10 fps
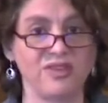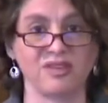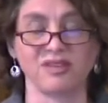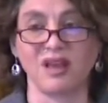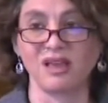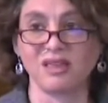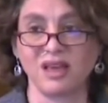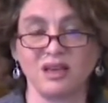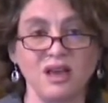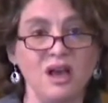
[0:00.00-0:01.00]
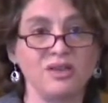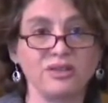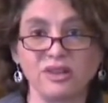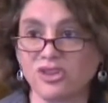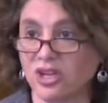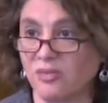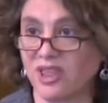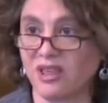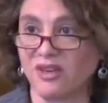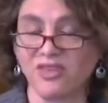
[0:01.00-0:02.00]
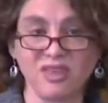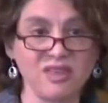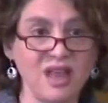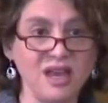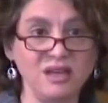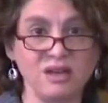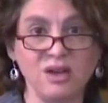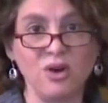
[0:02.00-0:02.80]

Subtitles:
discussing the legitimacy of the state,